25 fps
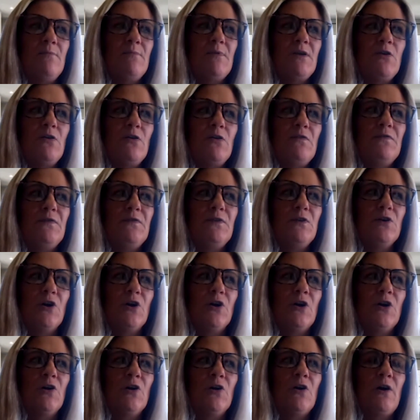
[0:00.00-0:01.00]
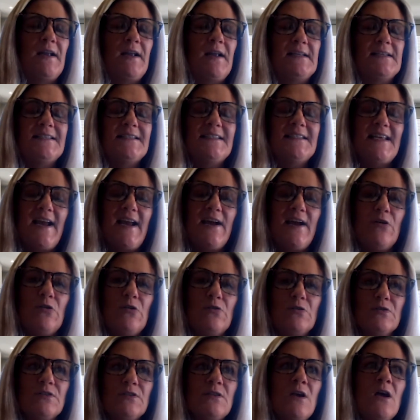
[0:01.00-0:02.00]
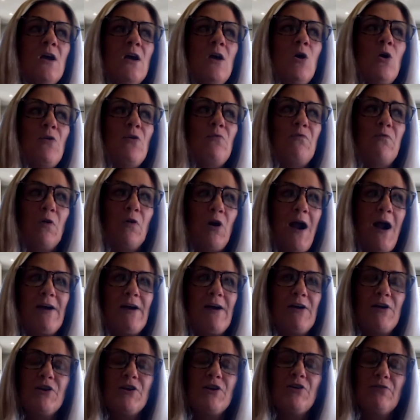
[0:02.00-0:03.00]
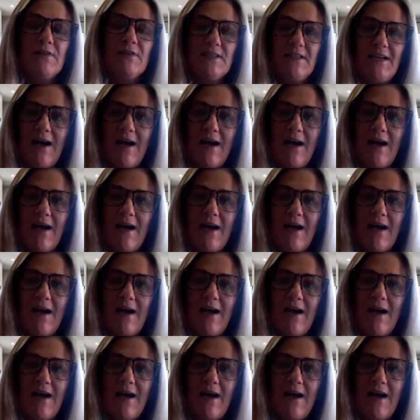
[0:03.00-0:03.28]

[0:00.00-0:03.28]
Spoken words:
if you're in sales, if we're hiring you as an